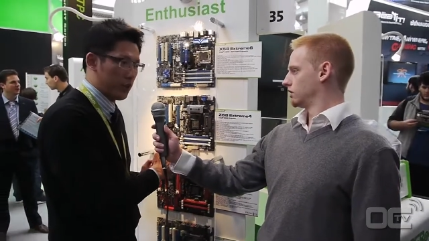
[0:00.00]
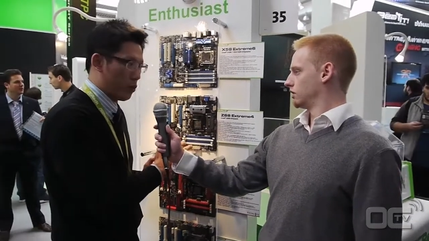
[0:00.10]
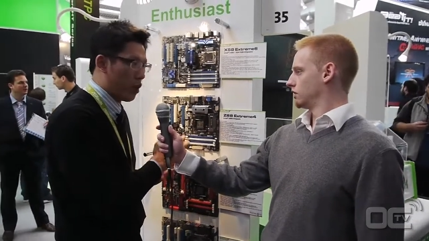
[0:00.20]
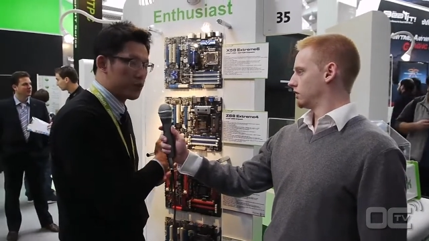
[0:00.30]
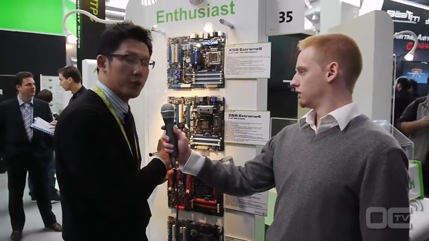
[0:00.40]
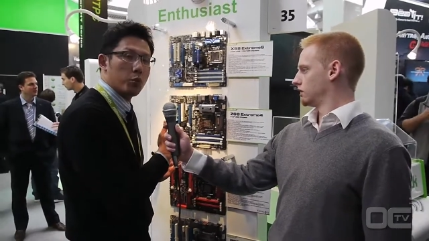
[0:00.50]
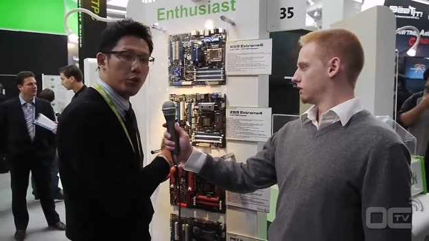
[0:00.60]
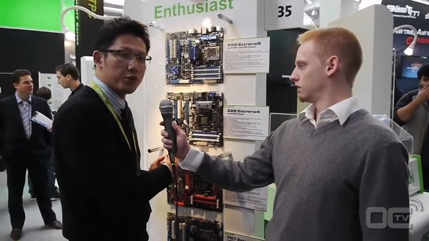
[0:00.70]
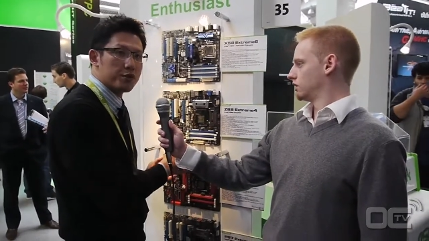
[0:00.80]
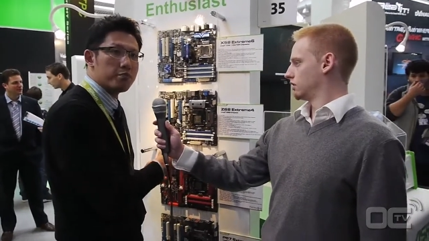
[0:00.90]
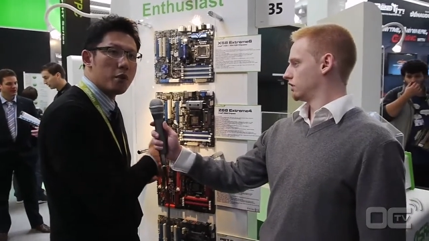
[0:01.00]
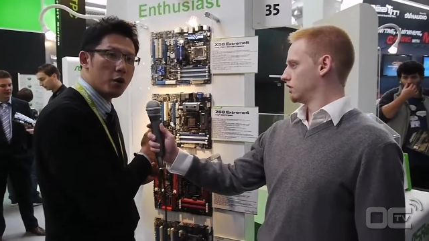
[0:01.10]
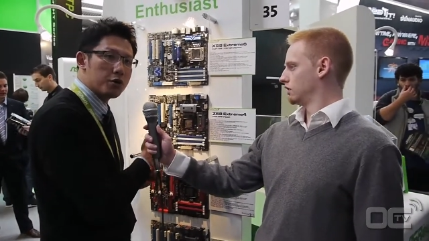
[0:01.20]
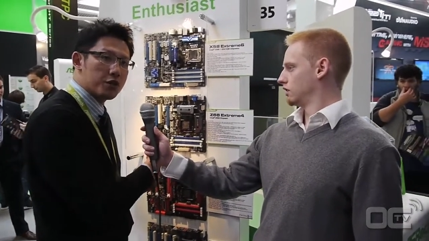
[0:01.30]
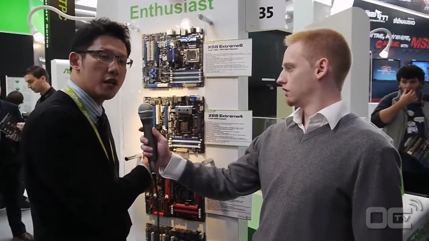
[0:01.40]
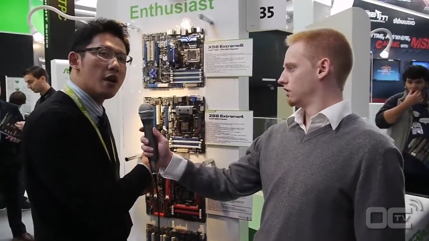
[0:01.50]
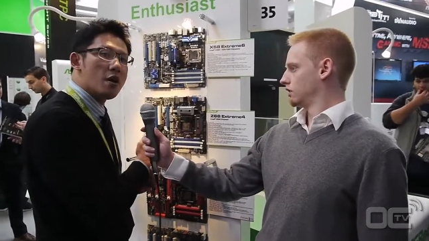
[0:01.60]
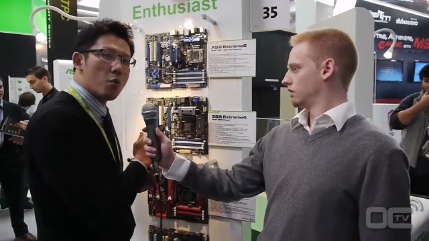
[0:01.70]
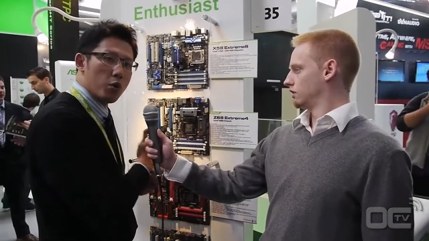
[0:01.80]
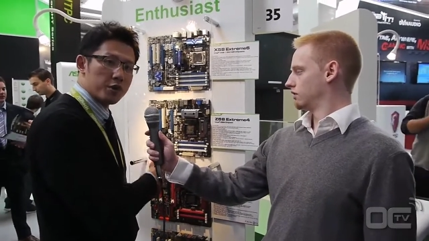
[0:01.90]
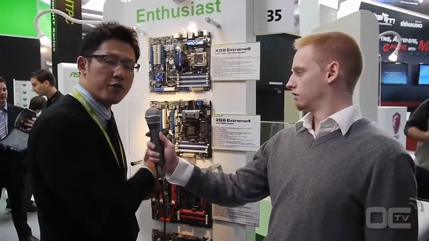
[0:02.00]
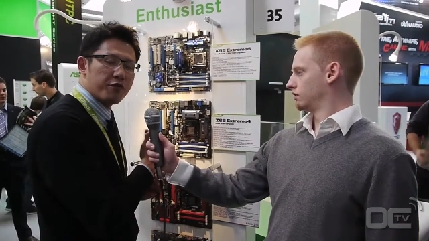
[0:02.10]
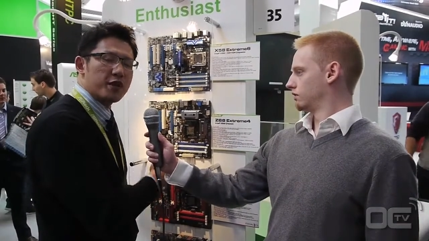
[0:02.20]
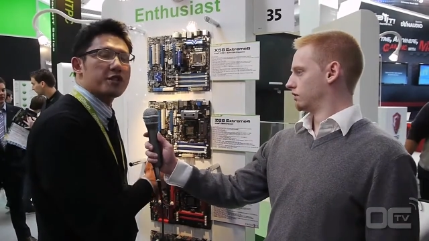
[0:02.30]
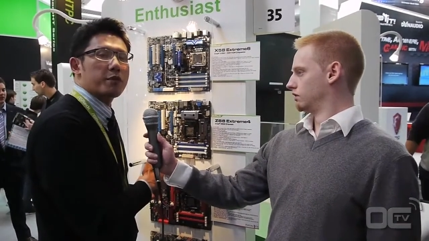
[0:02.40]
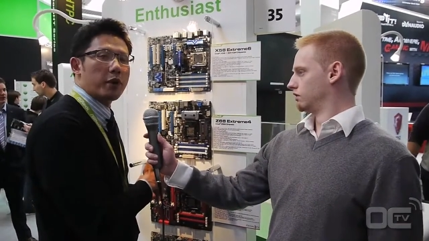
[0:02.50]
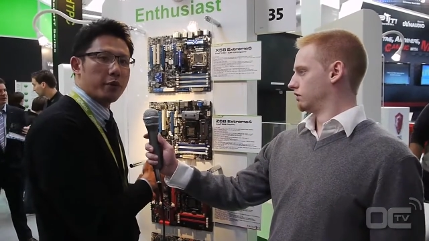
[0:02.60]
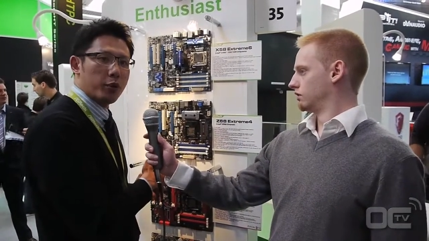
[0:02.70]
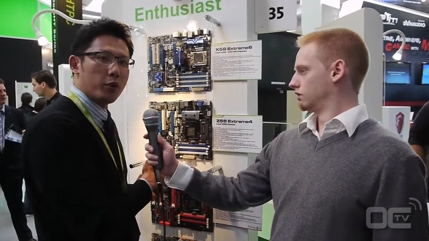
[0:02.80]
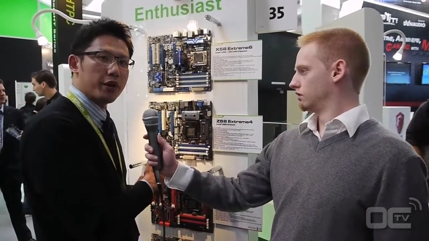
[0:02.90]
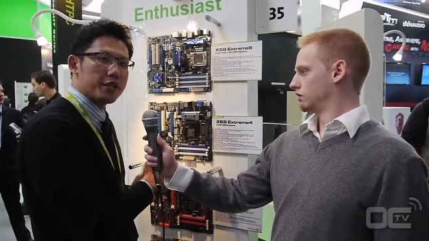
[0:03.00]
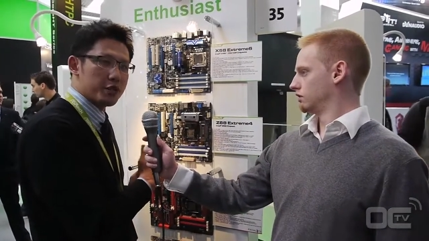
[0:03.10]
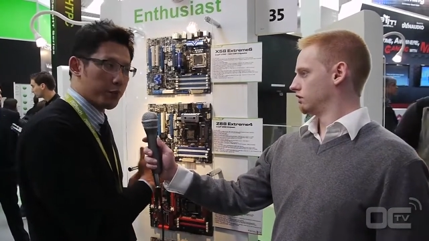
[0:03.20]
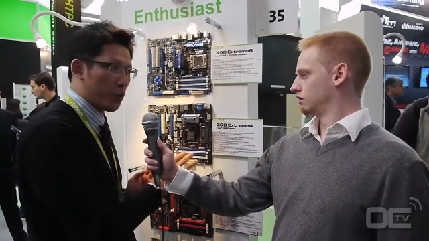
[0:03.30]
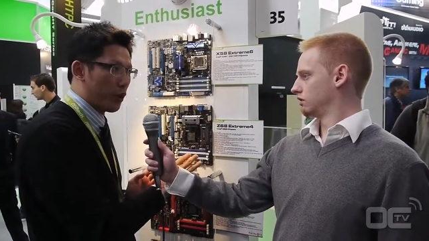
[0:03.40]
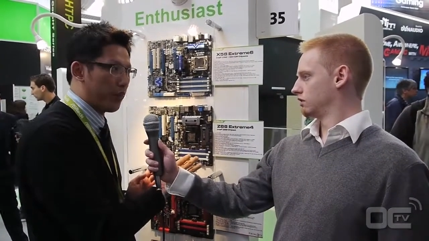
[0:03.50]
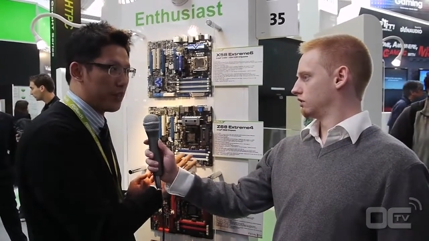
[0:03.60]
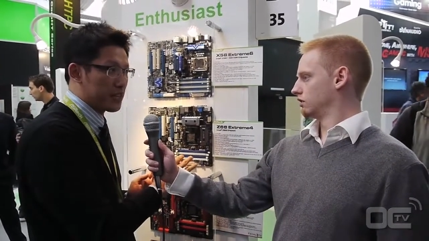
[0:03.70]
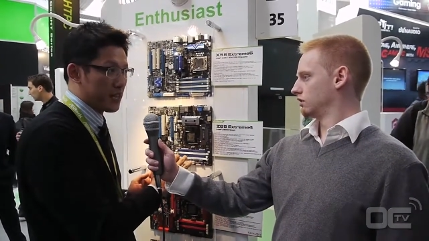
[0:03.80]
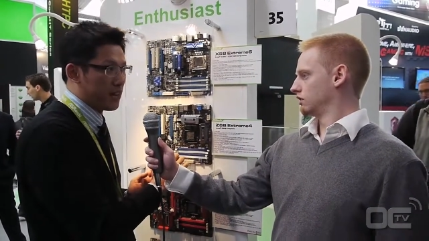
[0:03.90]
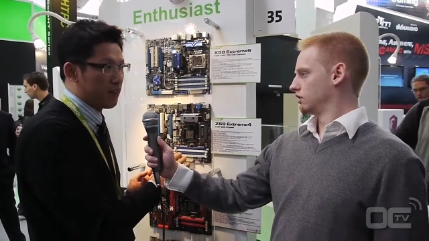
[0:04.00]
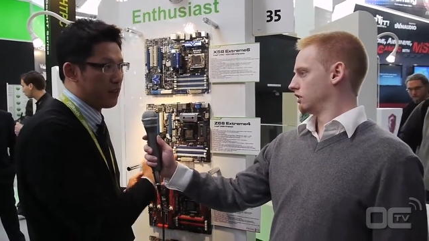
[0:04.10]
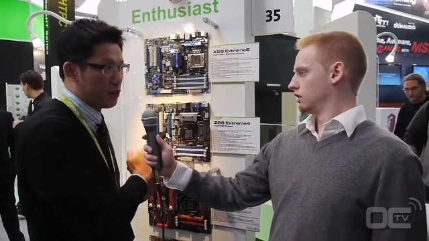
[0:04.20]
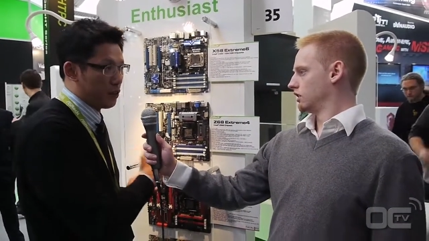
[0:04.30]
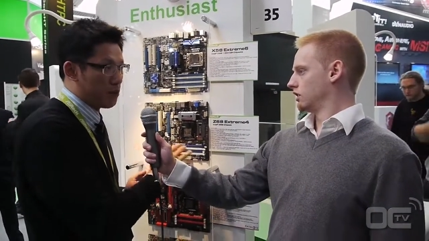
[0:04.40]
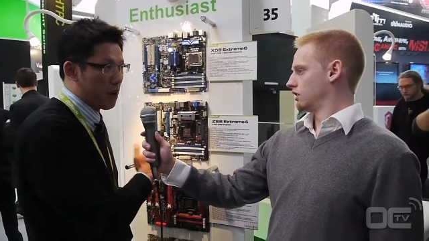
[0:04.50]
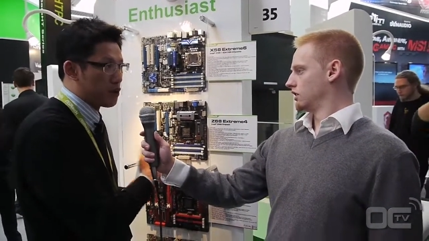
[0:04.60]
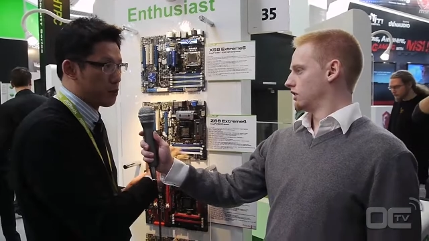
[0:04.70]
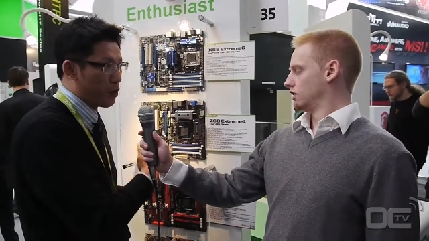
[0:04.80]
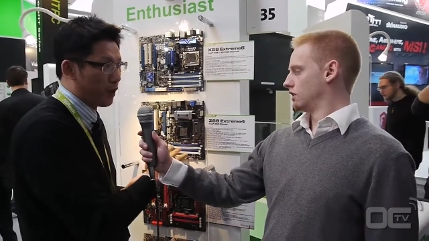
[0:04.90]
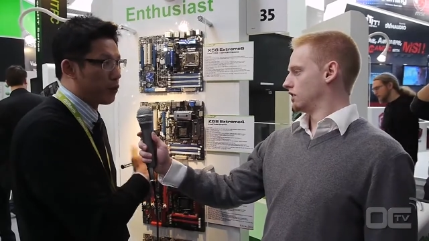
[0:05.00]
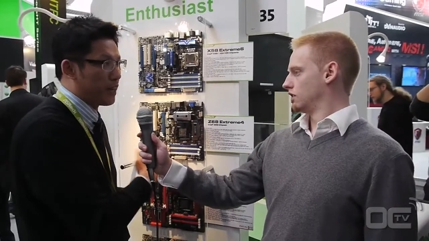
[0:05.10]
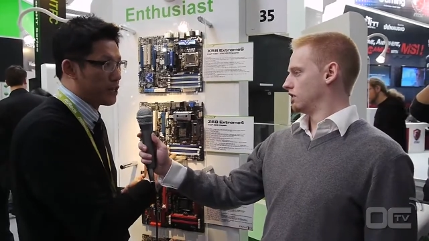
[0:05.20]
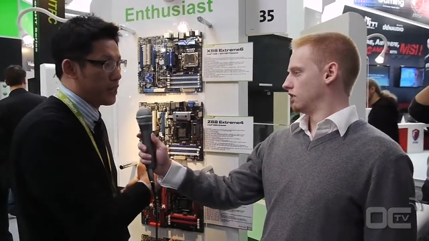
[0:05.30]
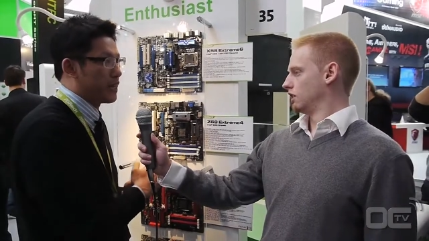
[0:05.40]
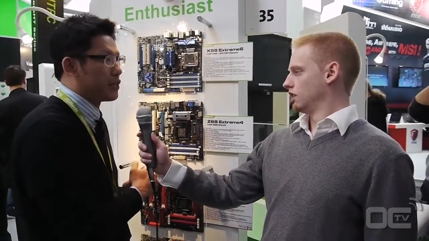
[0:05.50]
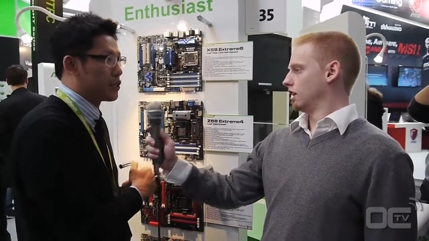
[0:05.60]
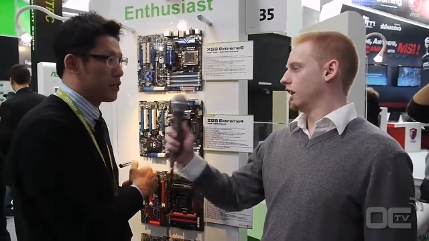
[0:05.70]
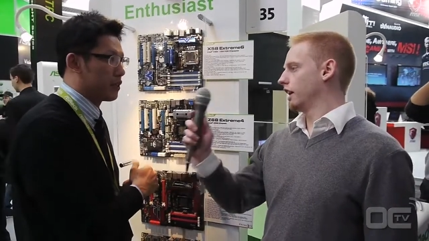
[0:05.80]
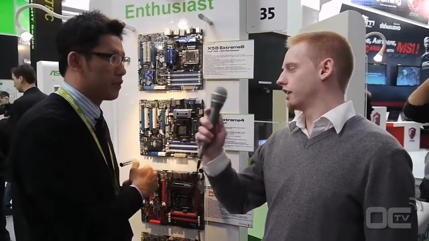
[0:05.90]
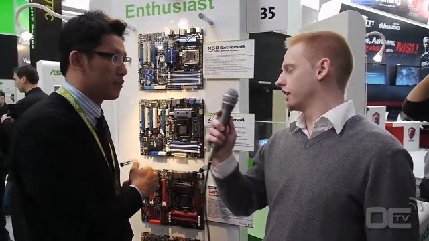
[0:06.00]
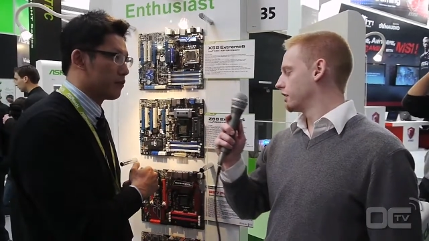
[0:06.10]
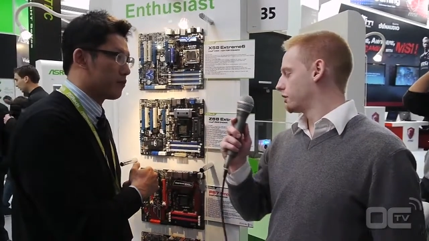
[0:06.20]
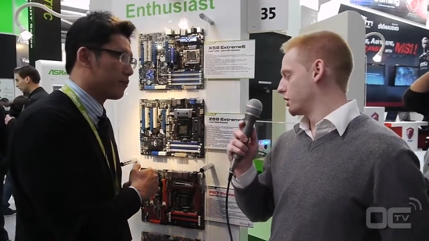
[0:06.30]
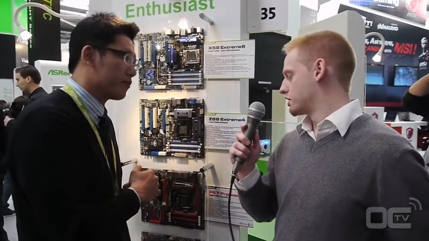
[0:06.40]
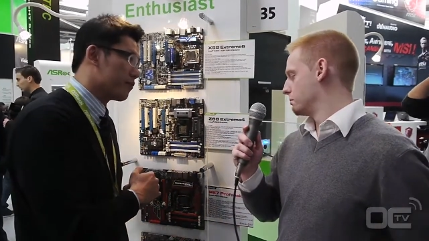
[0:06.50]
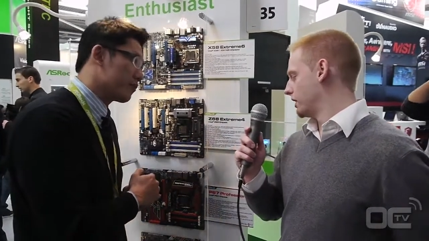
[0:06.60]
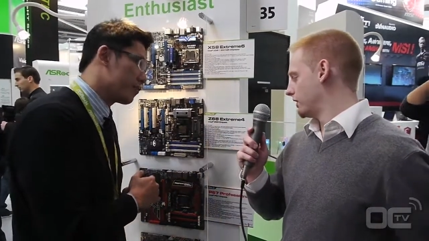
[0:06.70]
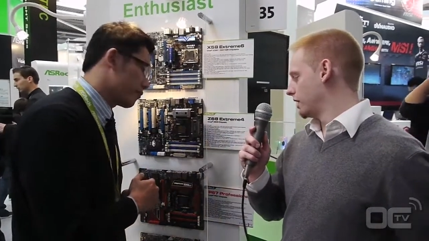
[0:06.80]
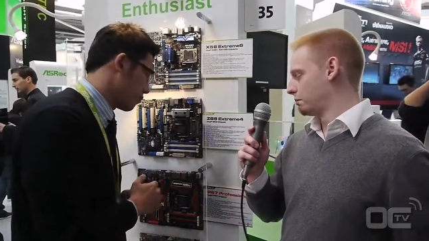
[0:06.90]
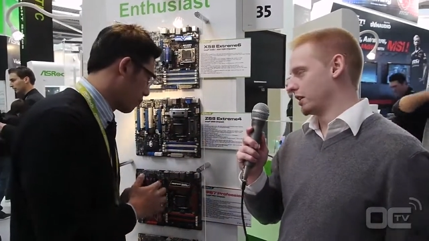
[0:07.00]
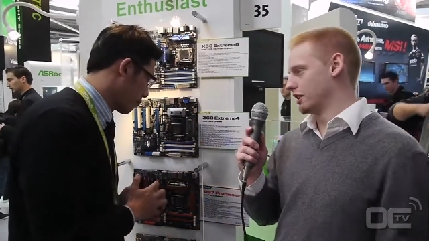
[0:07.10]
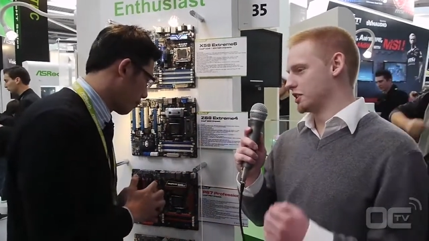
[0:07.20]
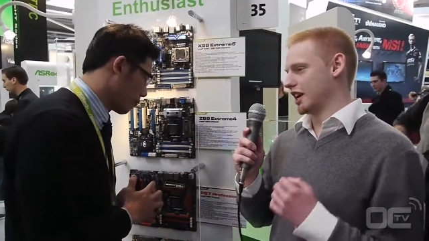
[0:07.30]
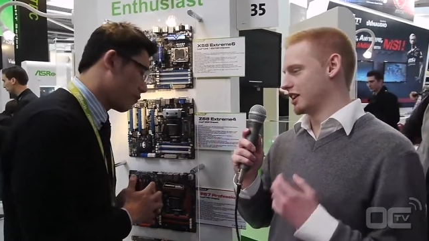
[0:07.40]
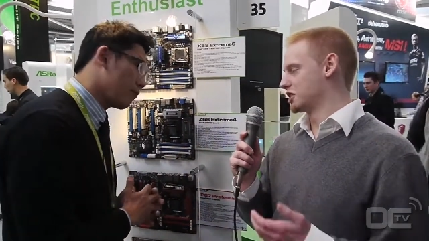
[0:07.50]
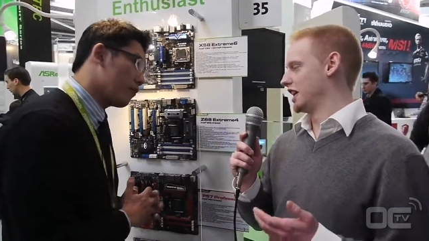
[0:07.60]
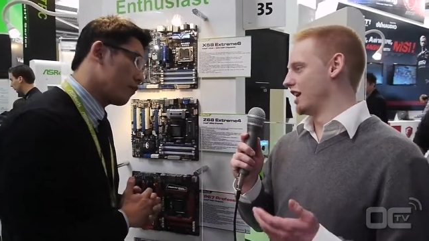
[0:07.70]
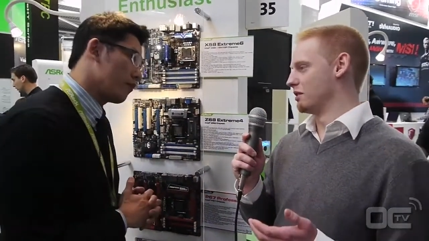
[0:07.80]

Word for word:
Speaker 1: the also the world's most world's first motherboard supporting this kind of uh, you know, mouse porting rate change.
Speaker 2: I got a question about that because I actually have